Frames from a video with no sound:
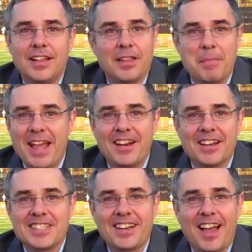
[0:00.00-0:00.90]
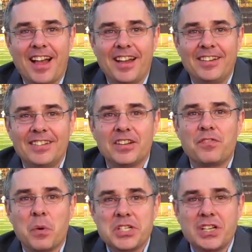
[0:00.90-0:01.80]
The man doesn't lie.
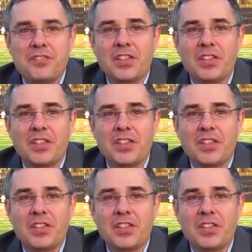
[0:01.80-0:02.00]
Unfortunately for